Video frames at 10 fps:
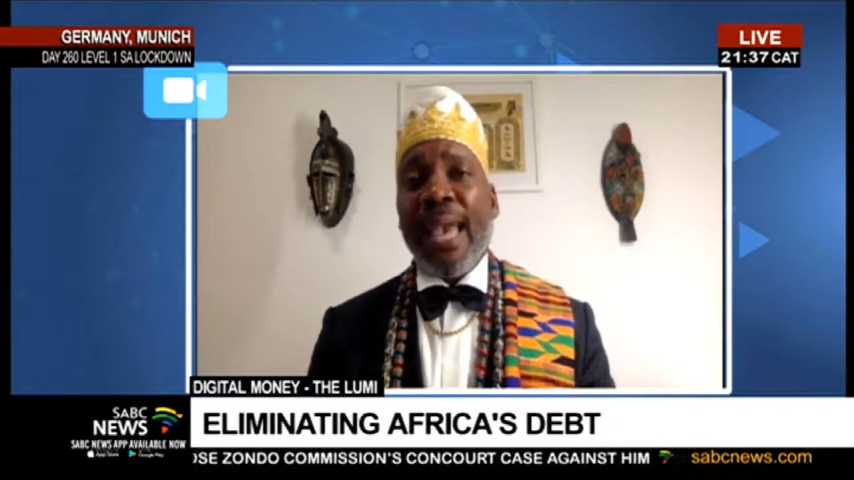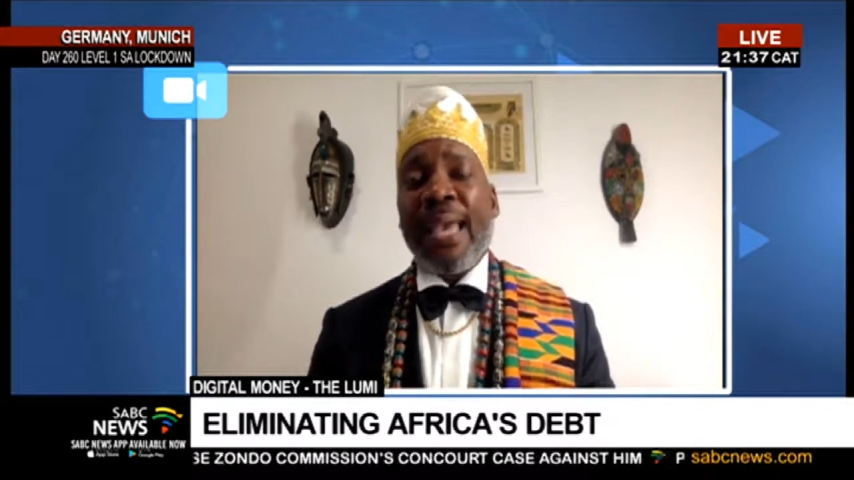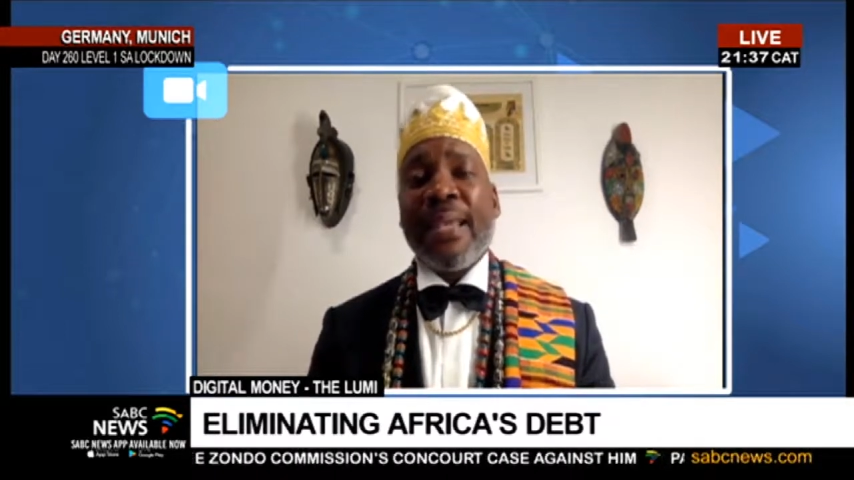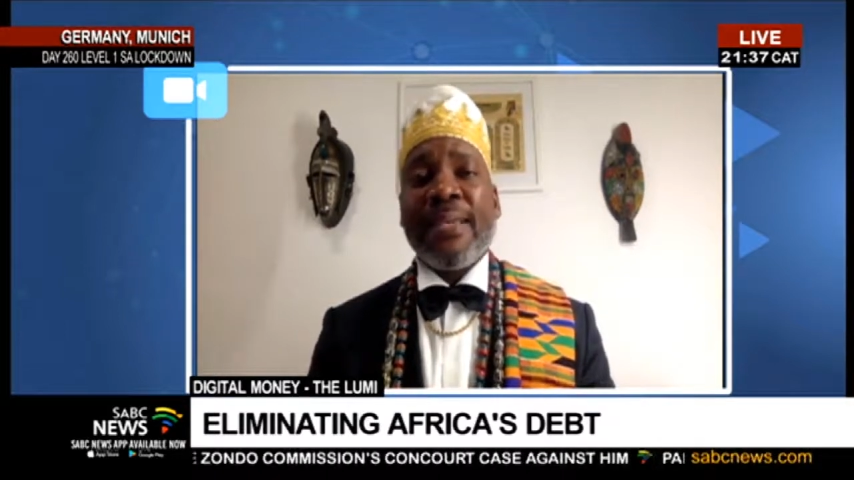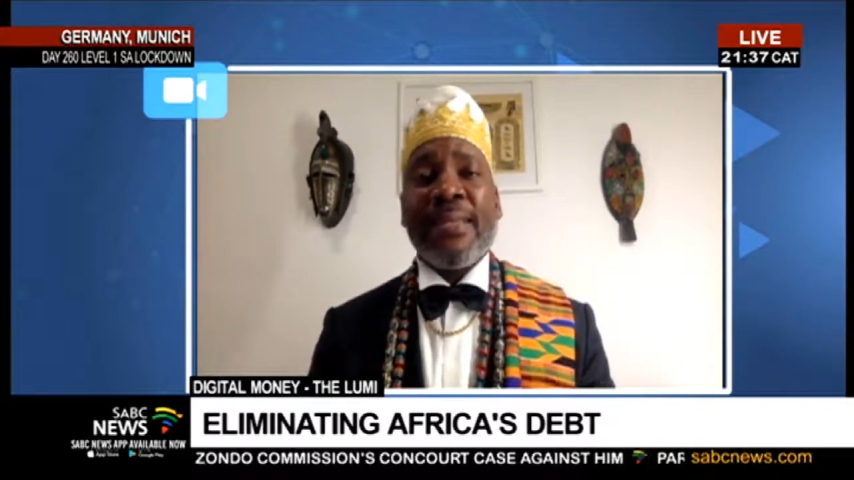
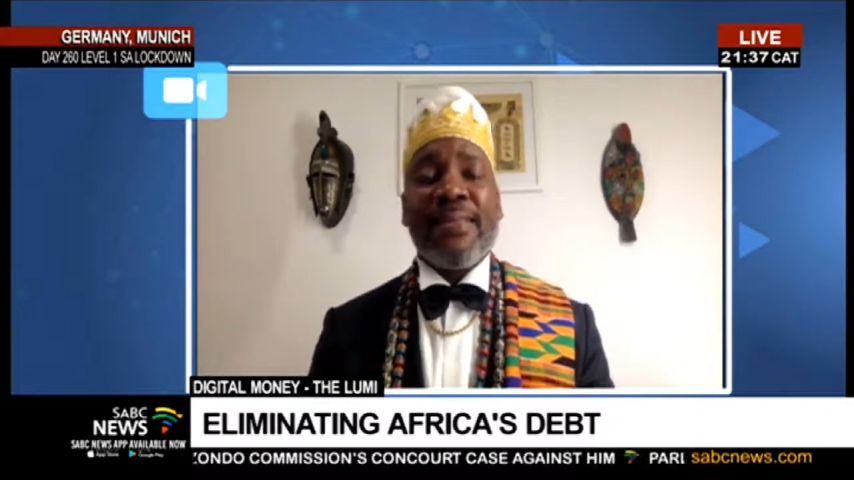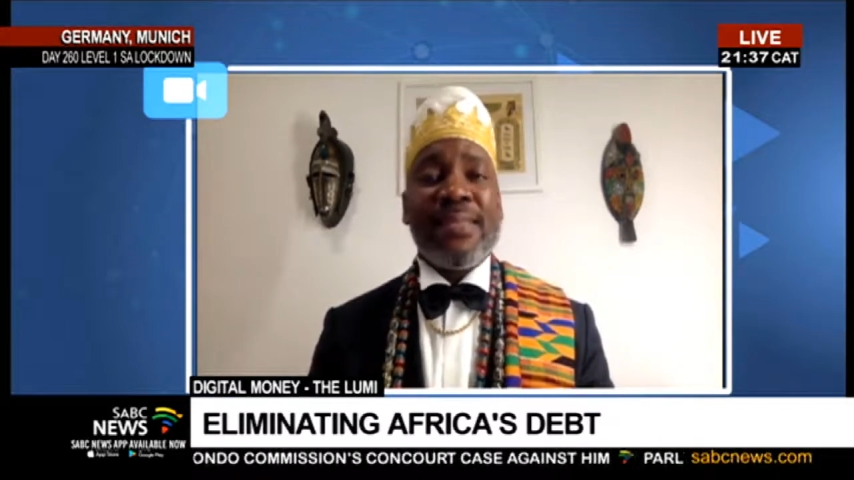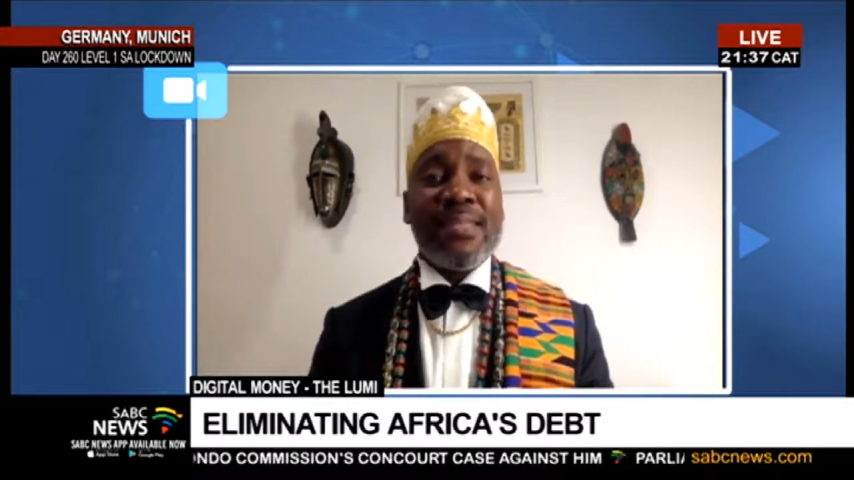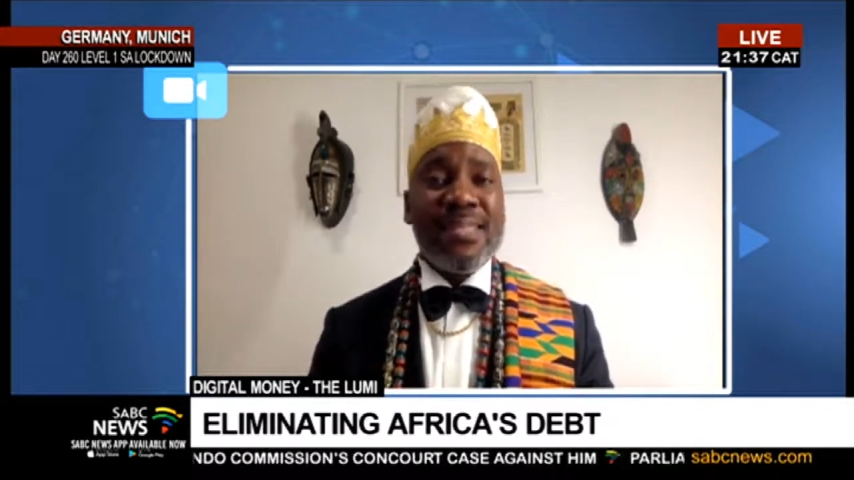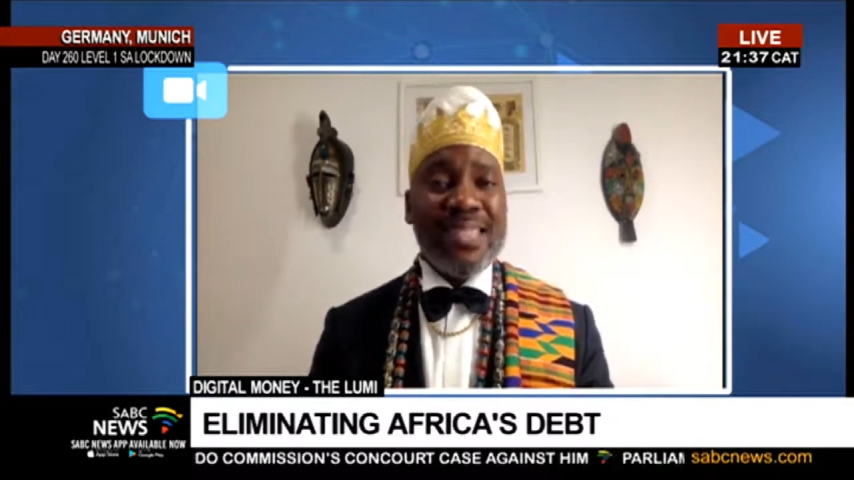And
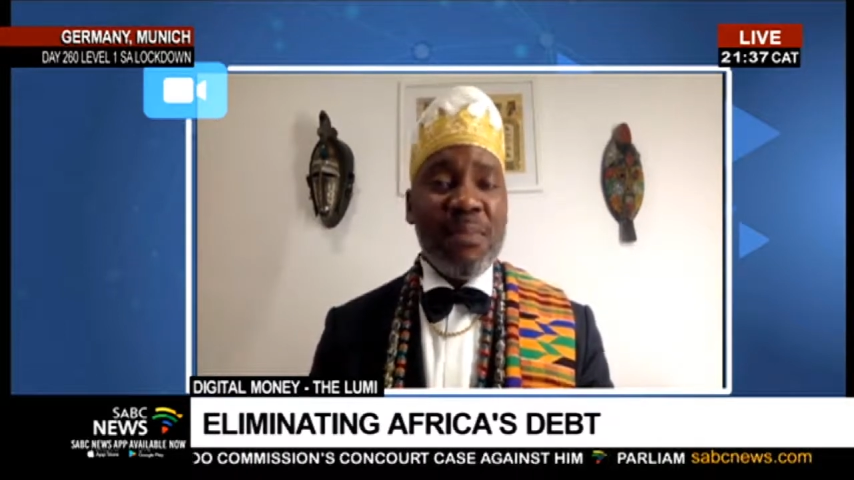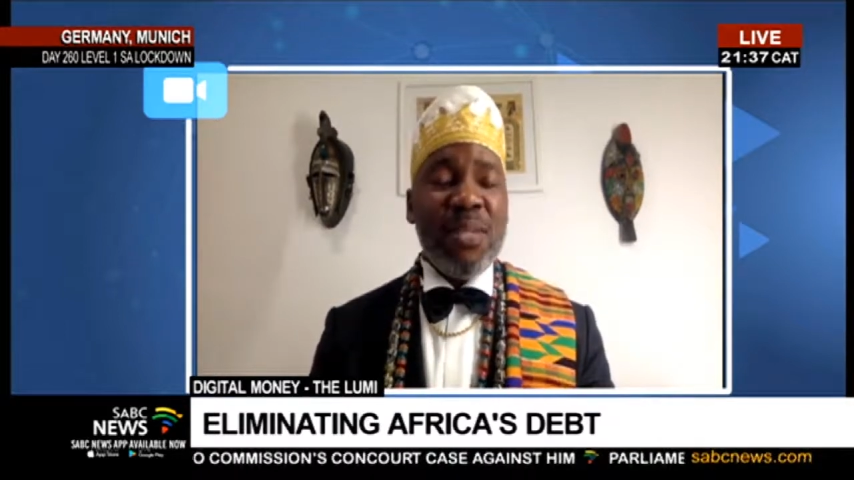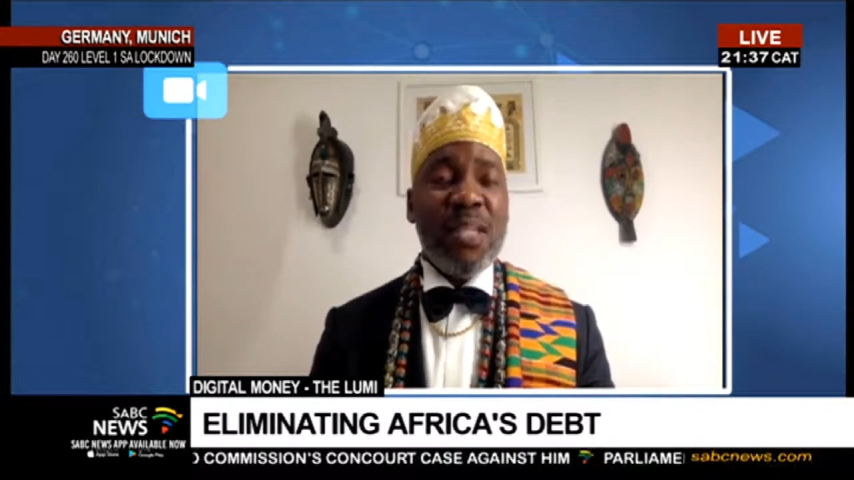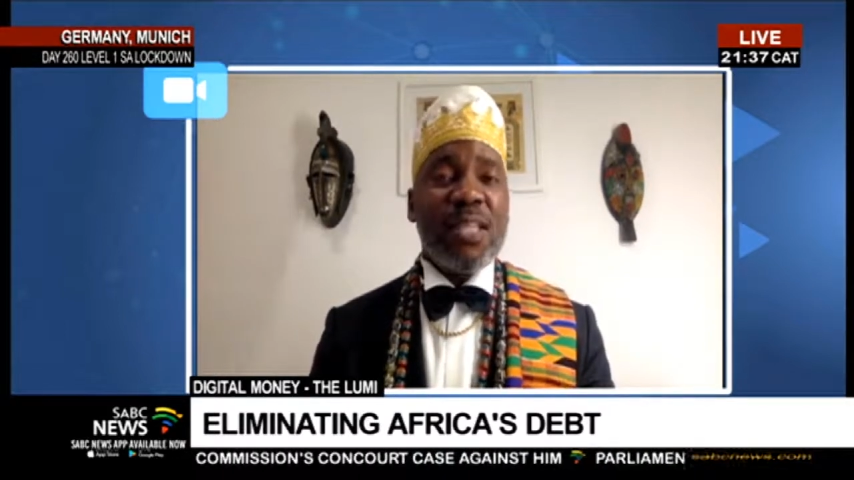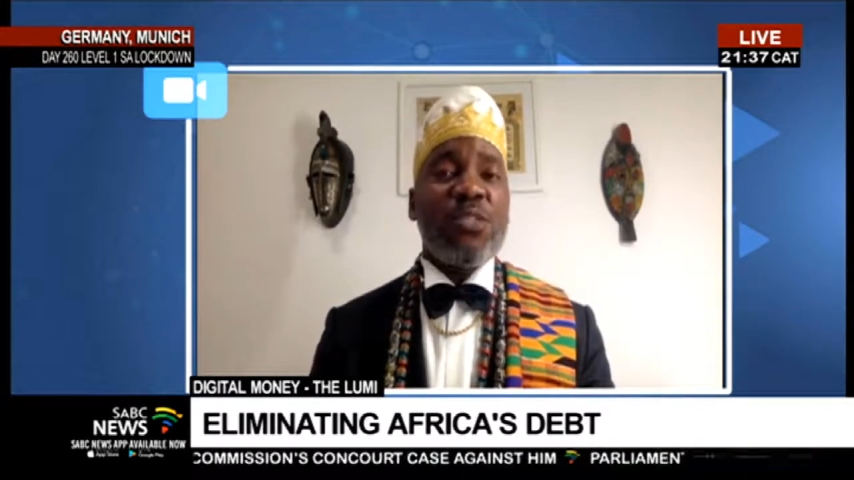the
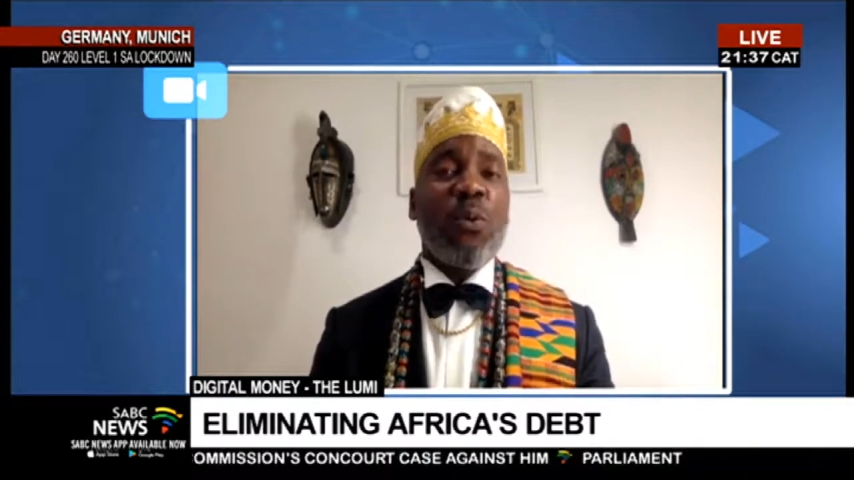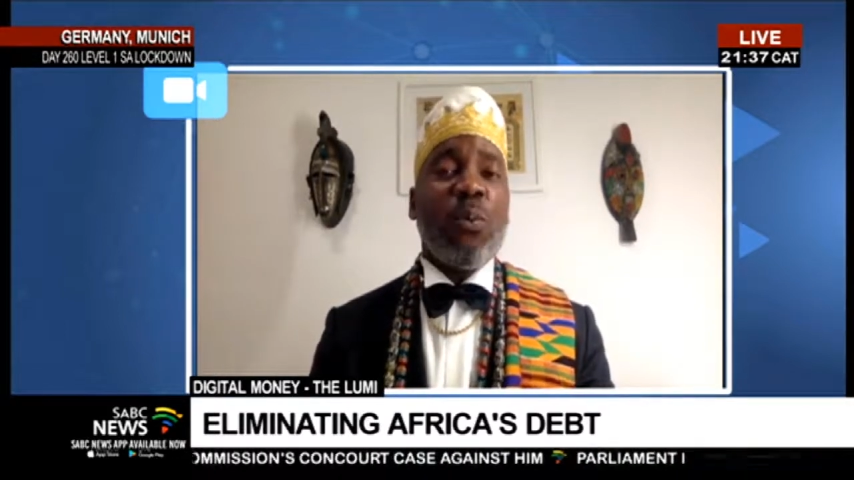stimulus